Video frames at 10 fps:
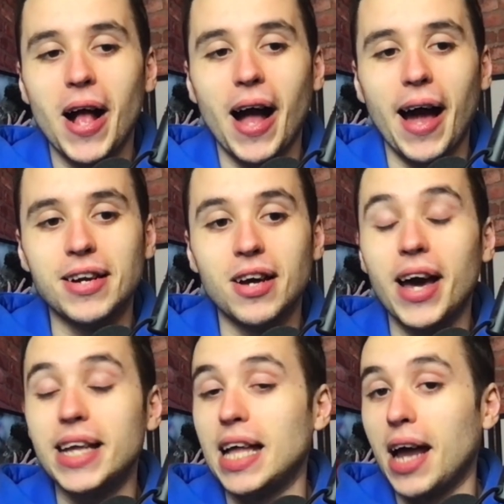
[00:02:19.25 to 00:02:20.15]
and
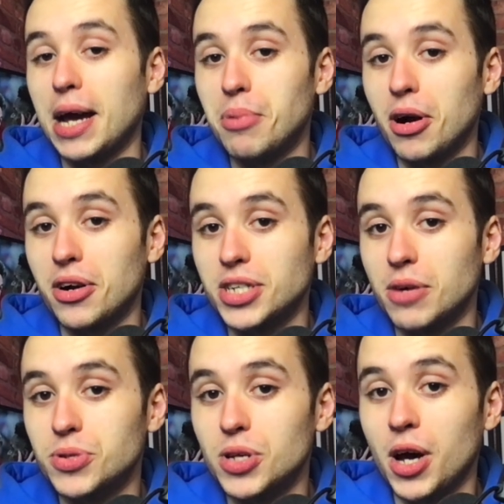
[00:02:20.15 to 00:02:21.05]
hit that like button because it
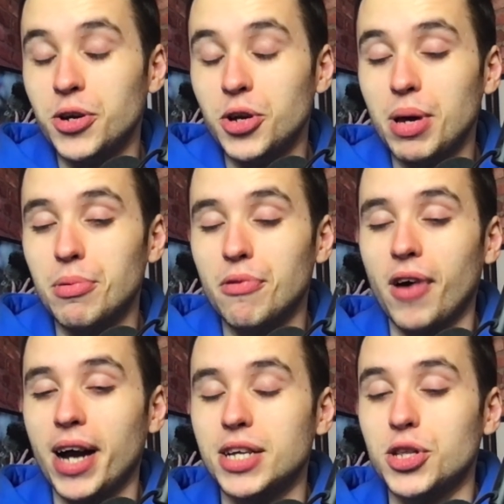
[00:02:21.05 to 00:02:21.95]
helps new people
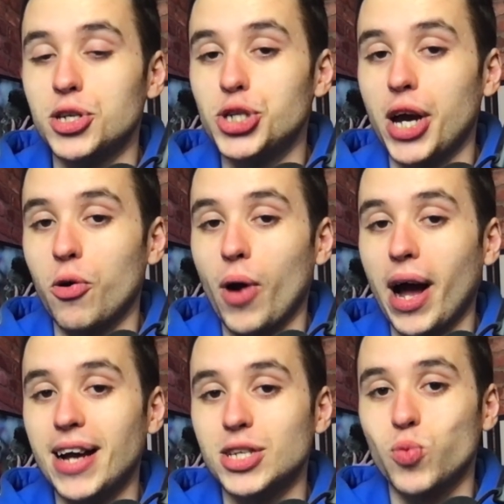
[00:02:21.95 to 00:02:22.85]
find the channel
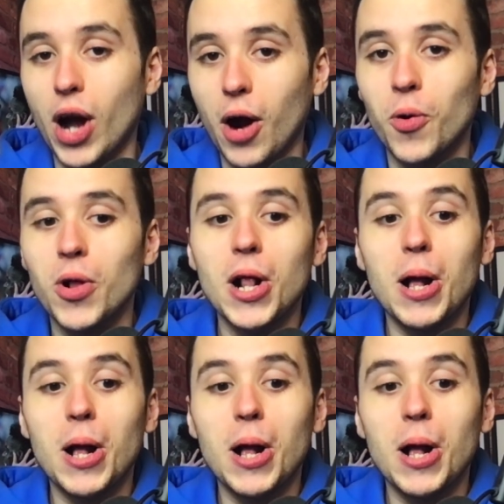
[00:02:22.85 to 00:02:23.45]
as well.